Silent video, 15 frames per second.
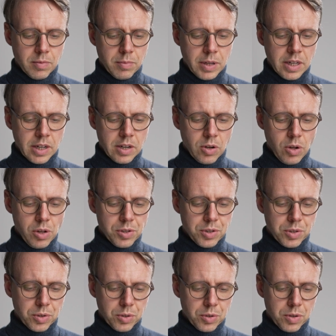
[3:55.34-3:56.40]
we can
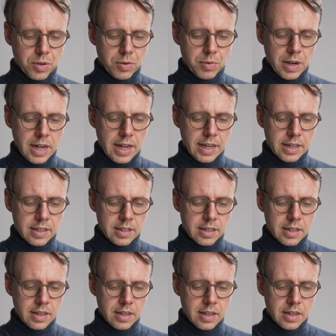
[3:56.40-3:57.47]
also write
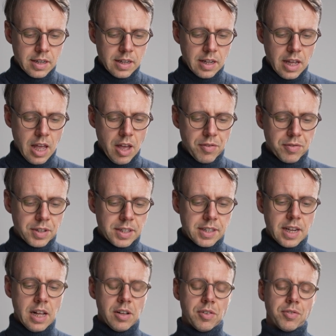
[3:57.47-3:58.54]
f
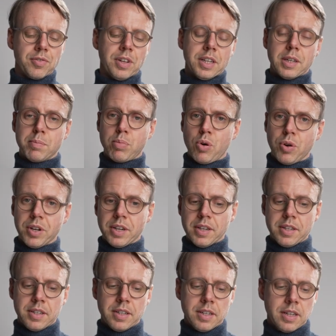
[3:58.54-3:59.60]
itself at the
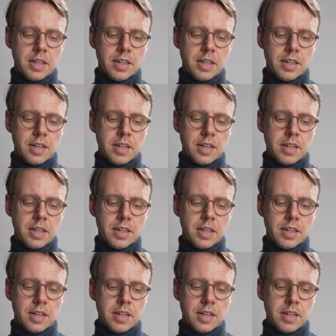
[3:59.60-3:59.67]
point